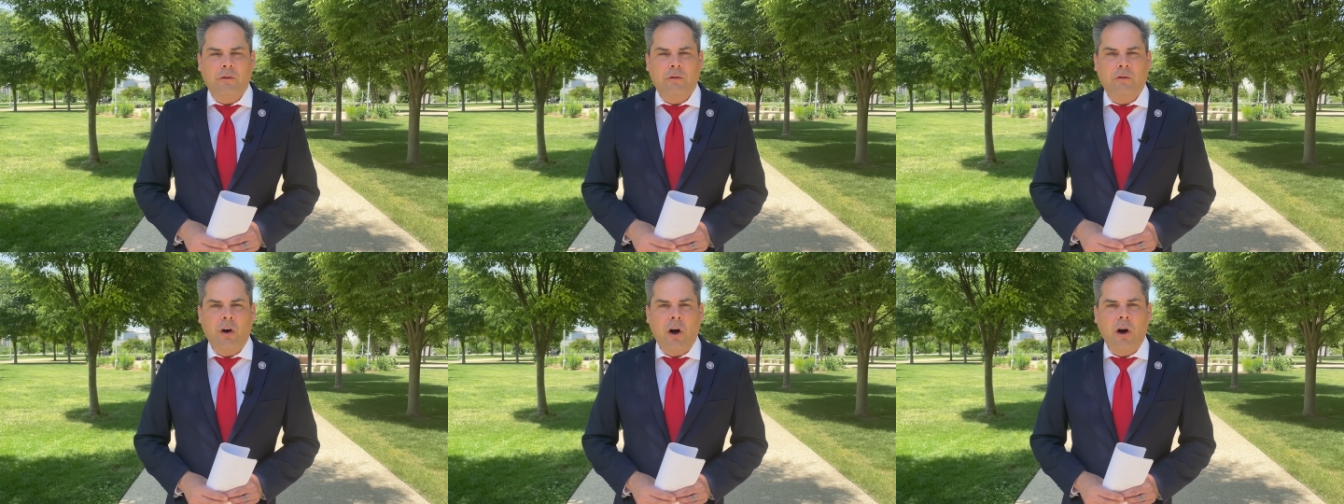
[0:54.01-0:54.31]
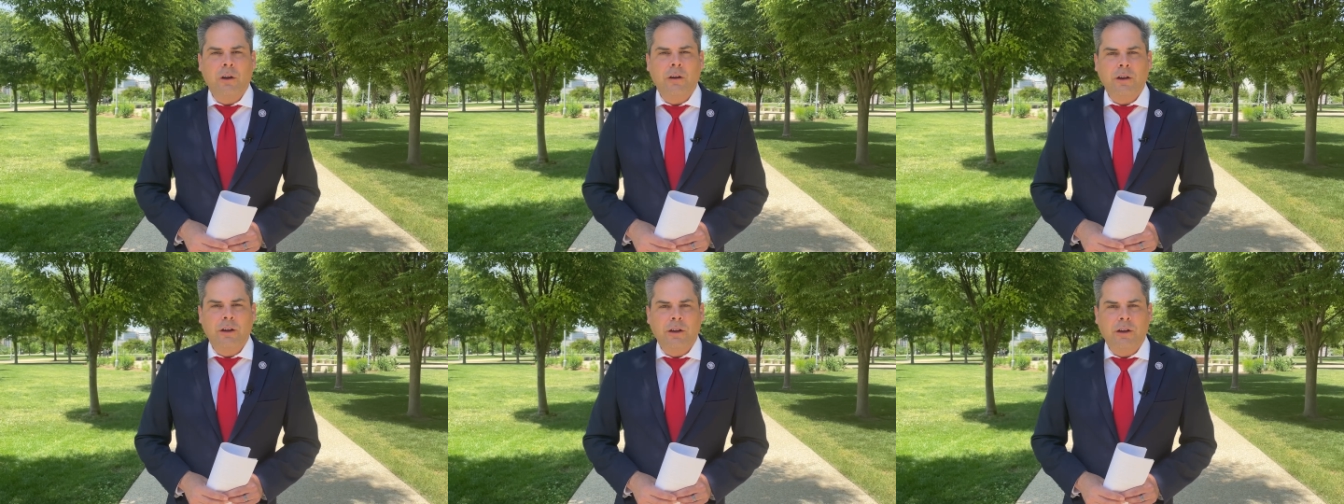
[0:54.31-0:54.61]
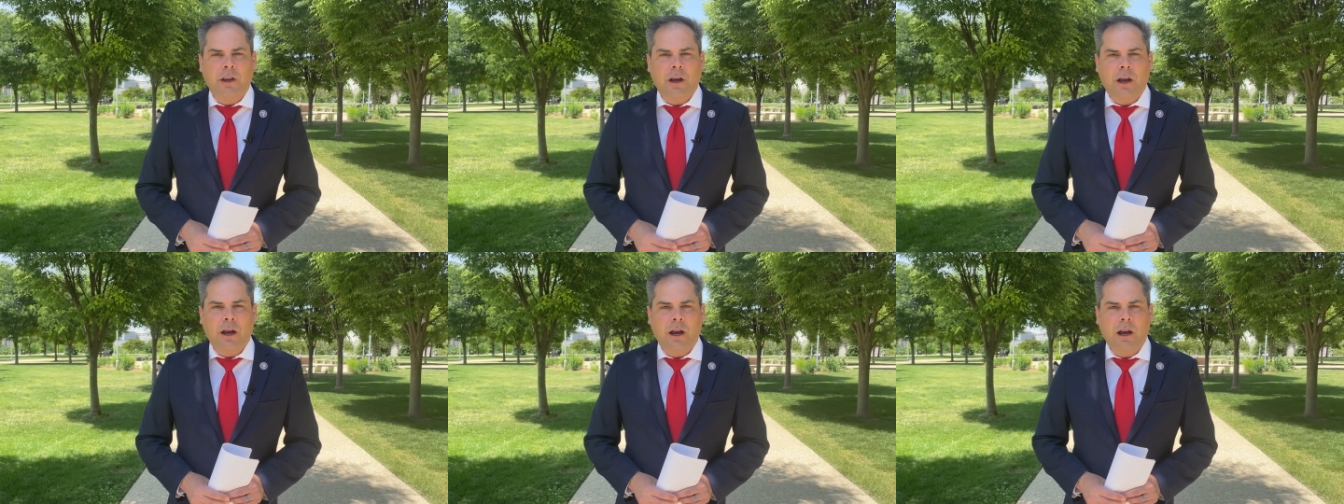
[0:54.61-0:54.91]

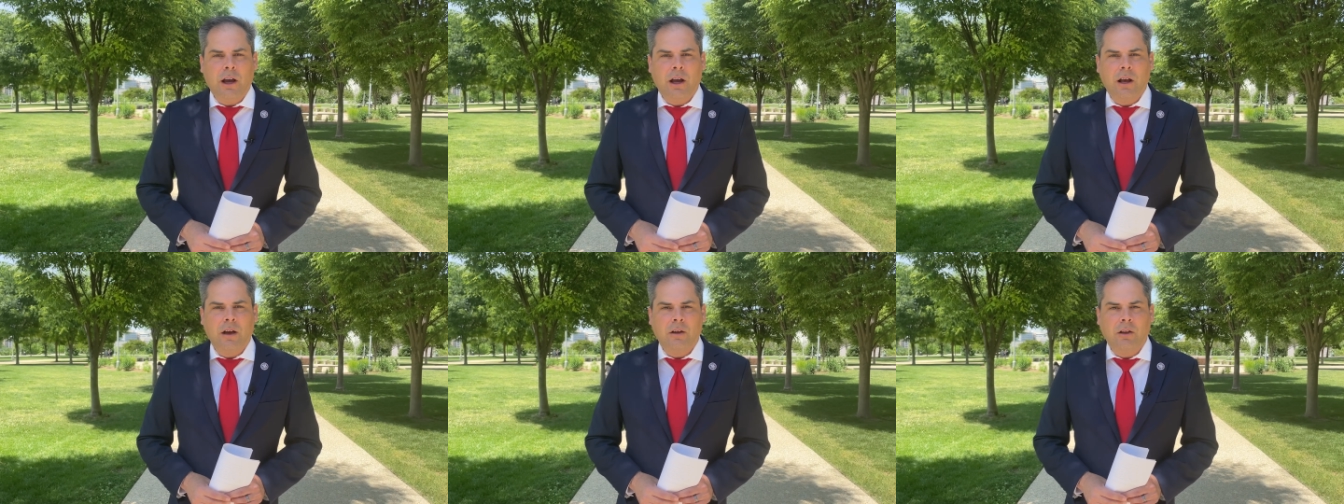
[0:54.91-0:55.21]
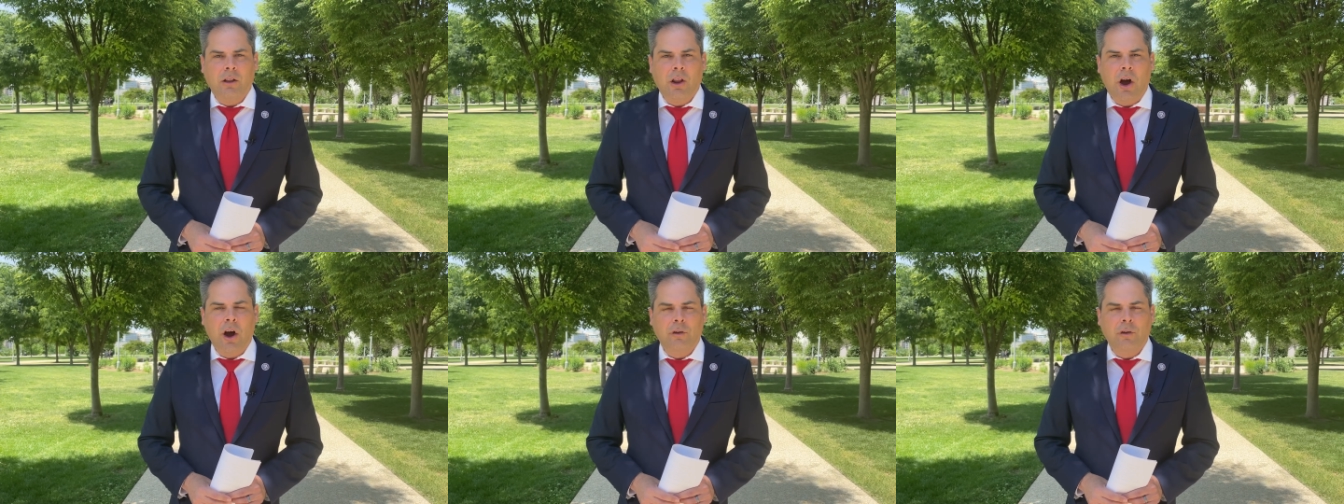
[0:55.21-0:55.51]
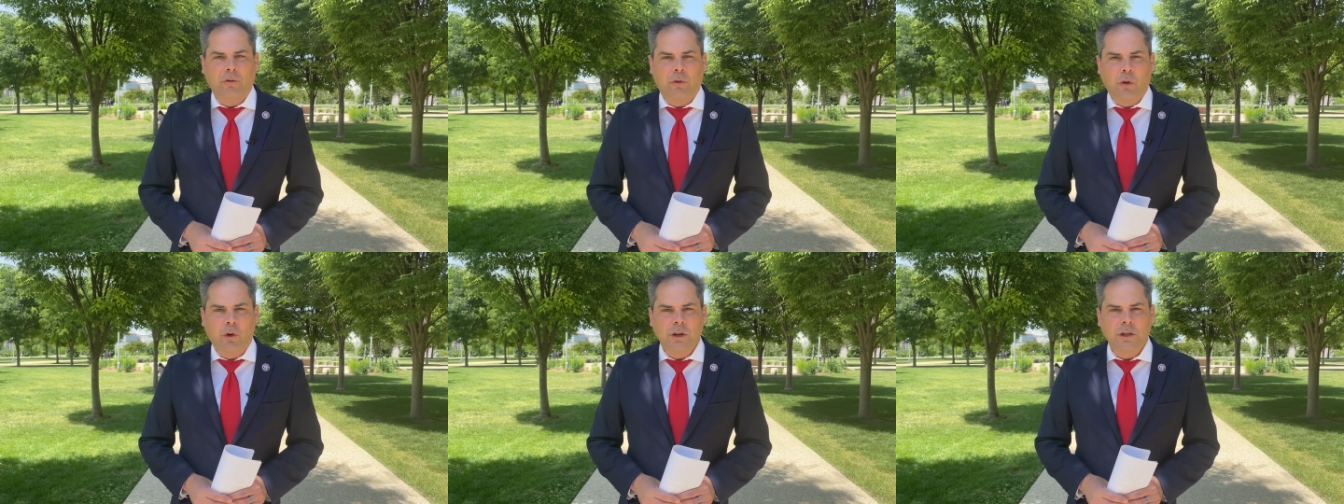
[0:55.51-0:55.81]
fallen uh, law
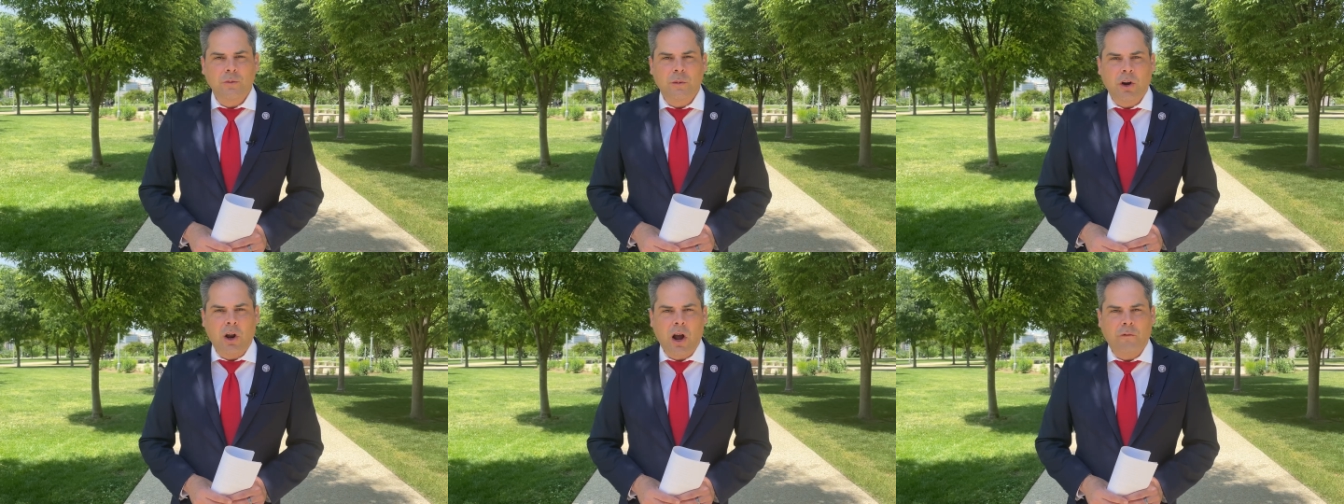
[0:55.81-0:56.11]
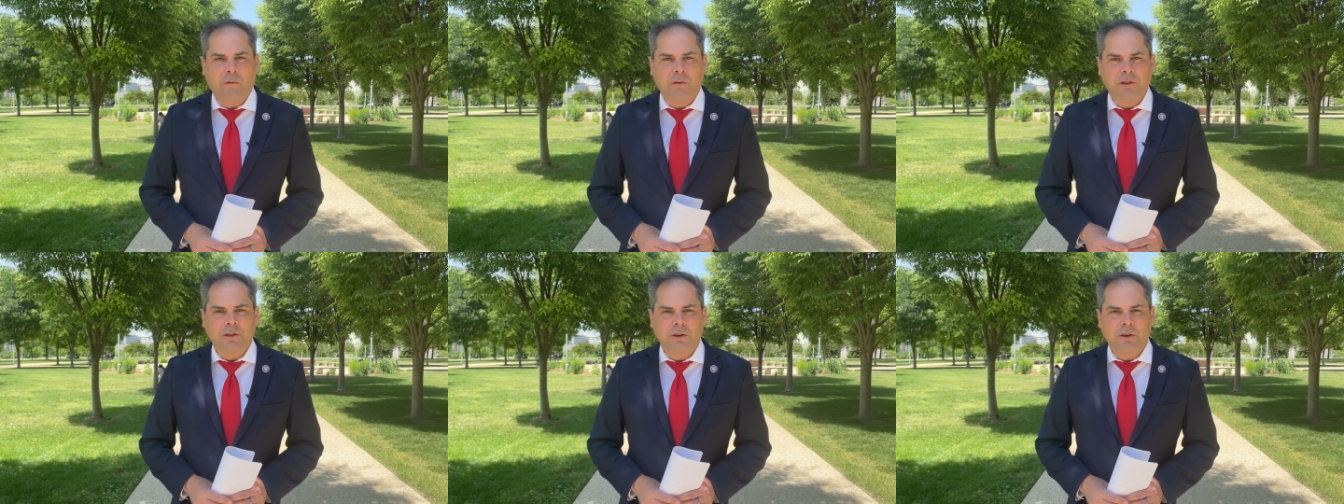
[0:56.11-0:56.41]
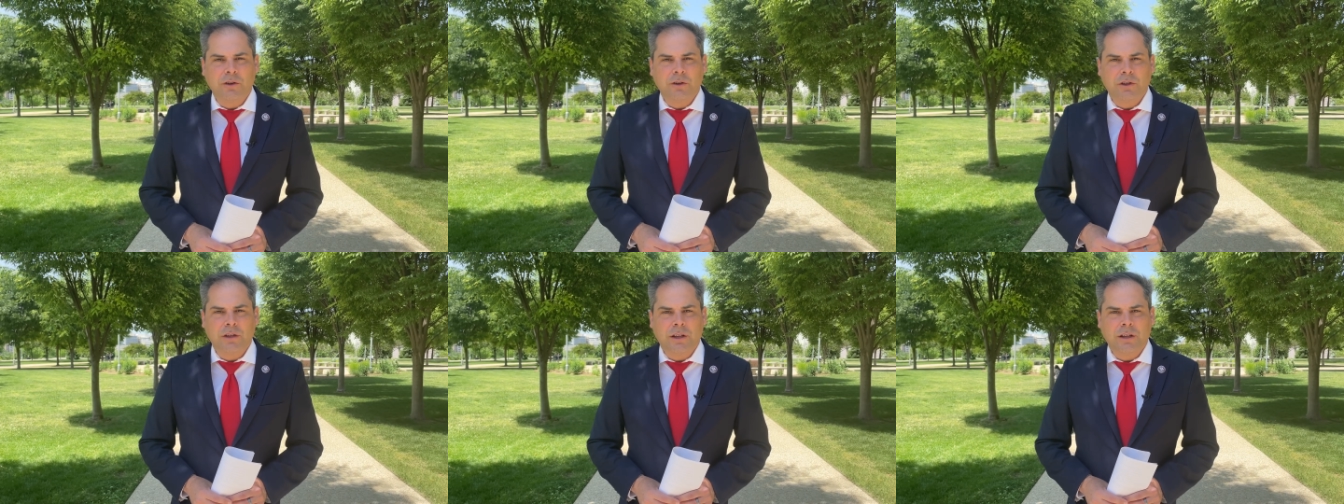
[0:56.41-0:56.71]
enforcement
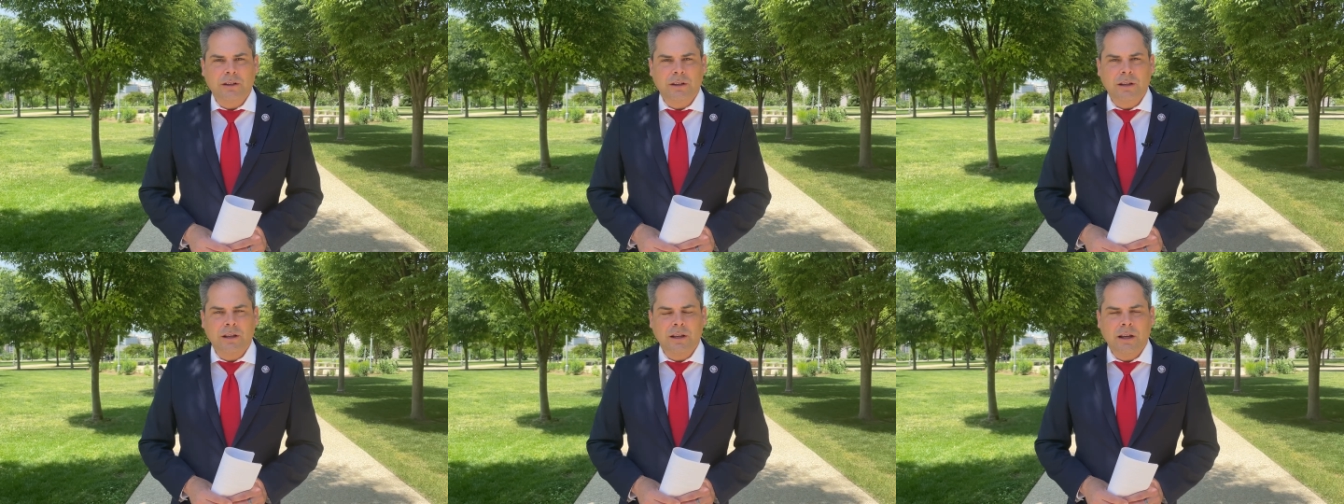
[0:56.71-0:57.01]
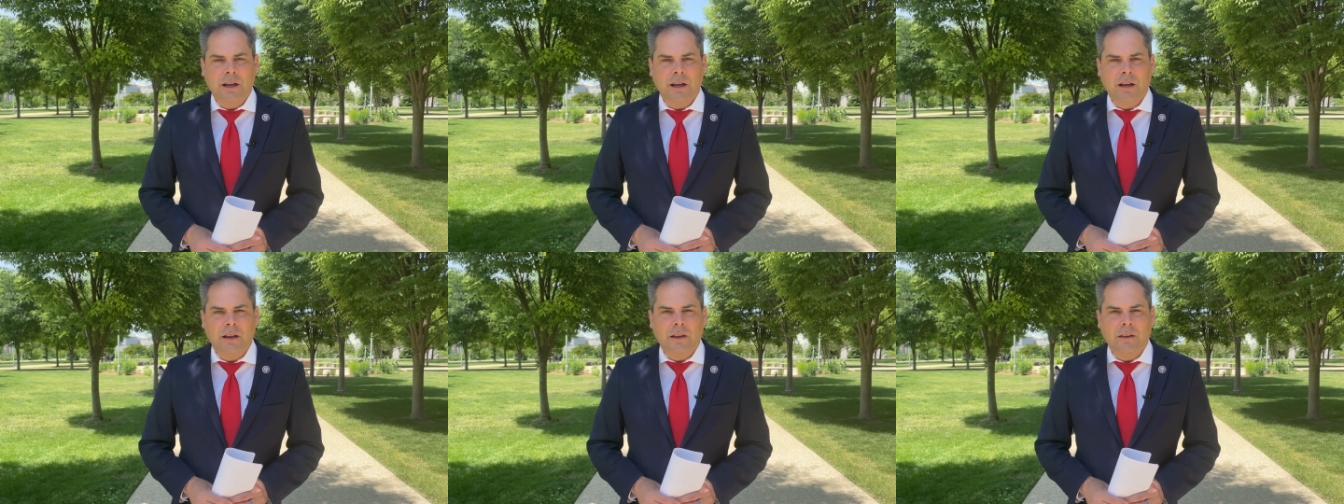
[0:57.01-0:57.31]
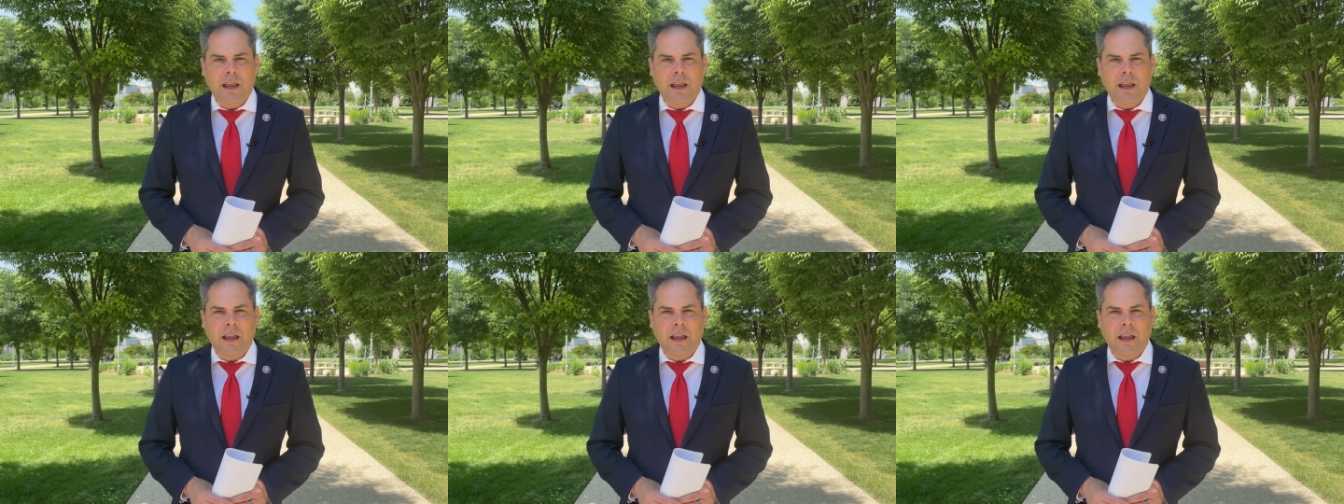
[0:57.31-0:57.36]
officers at the uh,